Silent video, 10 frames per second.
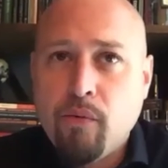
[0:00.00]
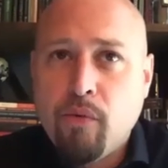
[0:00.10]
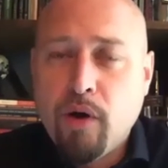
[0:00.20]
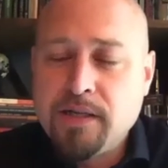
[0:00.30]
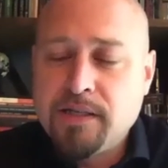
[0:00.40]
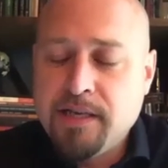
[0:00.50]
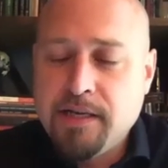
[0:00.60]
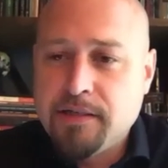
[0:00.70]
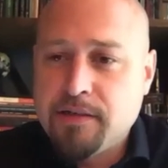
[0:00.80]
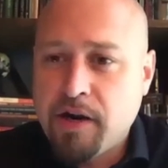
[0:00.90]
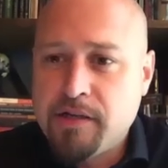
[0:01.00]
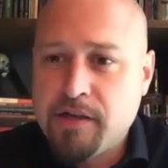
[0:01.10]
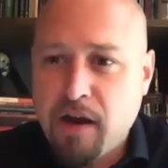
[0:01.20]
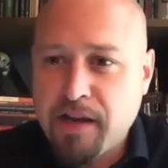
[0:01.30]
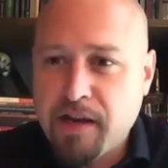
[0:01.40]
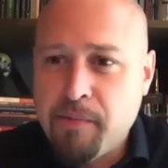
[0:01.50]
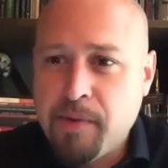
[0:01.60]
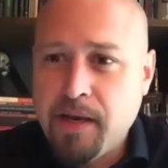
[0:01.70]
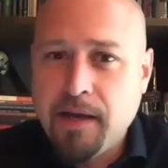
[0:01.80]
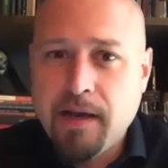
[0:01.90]
once he started talking to
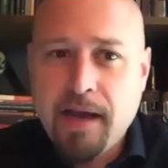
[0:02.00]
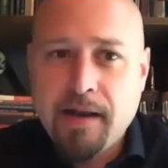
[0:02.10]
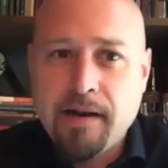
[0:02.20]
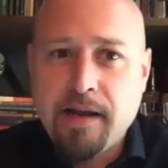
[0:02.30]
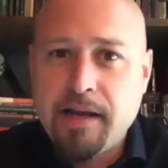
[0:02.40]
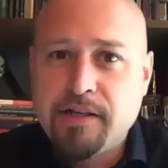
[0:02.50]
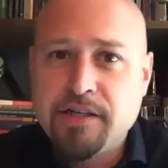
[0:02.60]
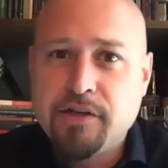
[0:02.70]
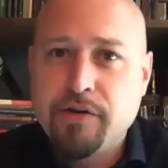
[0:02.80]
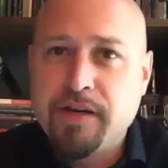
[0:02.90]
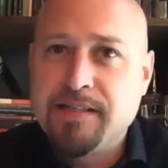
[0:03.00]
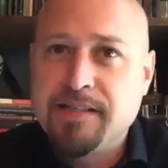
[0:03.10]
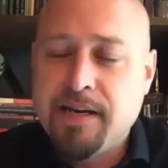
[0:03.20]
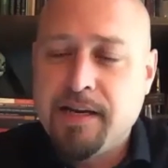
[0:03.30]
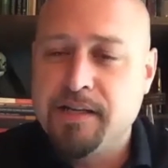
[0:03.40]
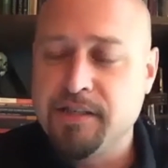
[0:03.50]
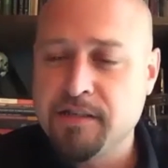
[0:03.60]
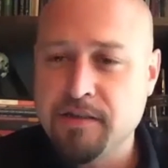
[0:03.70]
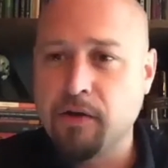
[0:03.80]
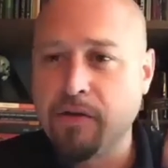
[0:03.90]
me, and you could see it just
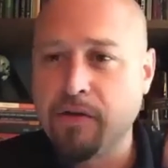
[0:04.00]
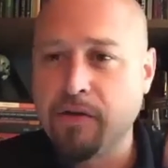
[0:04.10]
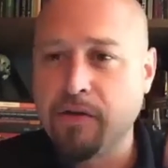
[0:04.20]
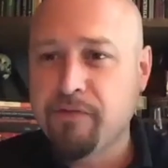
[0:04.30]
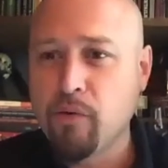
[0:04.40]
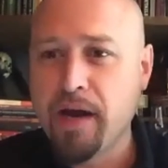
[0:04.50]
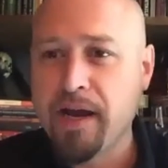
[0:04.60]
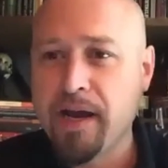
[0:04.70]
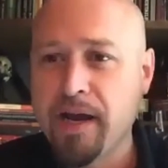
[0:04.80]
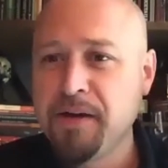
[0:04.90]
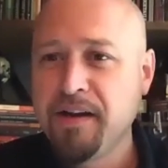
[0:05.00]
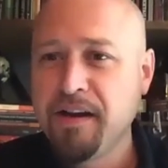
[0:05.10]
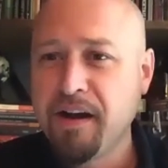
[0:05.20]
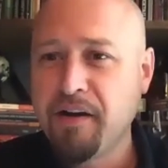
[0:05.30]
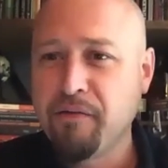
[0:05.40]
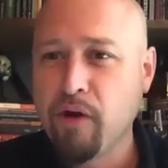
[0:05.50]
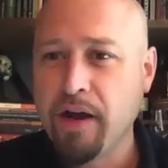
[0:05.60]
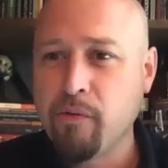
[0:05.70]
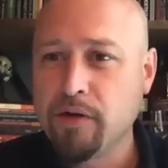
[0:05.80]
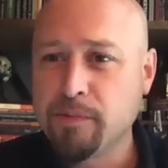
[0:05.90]
slowly drift away of
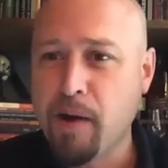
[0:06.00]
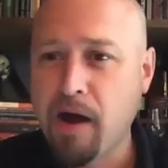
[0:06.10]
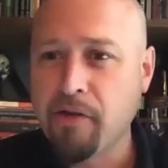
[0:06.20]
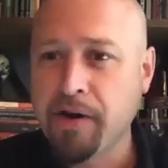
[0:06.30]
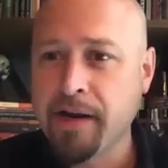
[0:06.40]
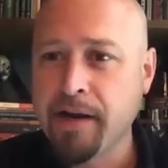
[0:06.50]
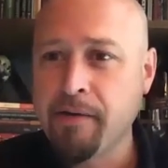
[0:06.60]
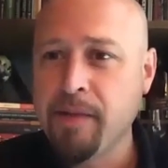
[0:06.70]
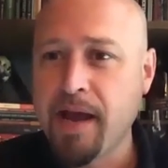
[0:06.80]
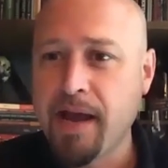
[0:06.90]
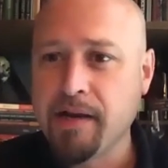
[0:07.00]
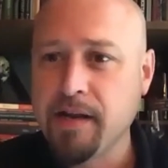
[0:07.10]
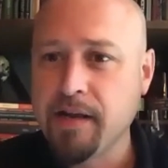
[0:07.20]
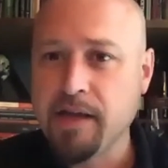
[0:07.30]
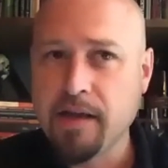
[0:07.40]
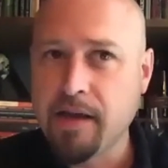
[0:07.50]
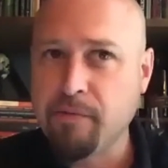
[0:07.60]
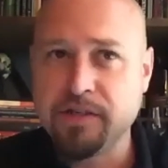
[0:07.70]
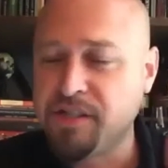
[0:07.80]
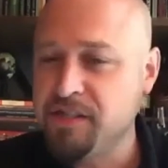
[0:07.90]
what was bothering him. And it
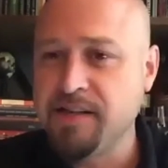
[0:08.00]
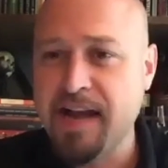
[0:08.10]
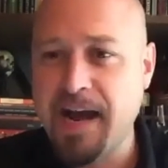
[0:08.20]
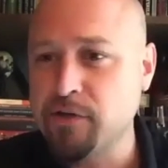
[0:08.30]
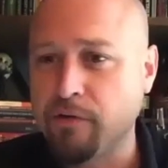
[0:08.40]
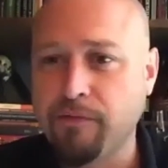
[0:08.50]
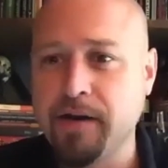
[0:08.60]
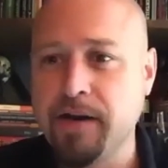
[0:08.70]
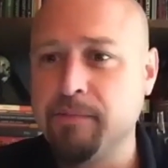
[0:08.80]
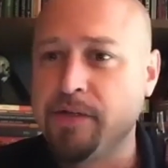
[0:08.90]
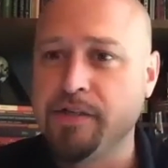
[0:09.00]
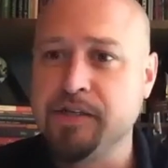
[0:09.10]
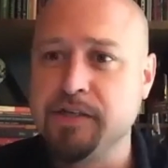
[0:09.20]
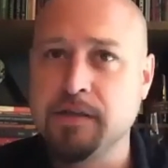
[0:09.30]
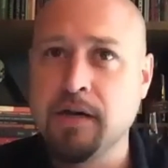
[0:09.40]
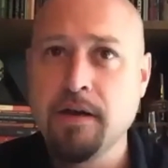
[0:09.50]
was just natural for him to just,